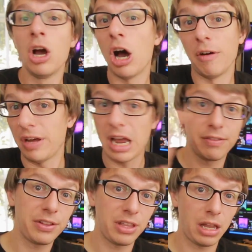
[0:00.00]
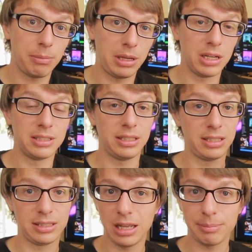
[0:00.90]
of everything because this
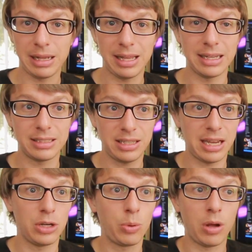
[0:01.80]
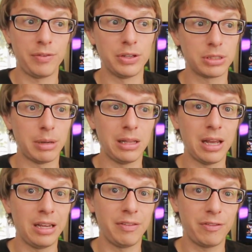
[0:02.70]
is like my last 10, 12 years of my
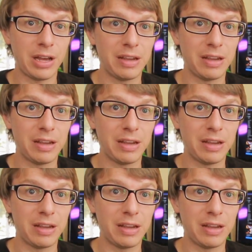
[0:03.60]
life.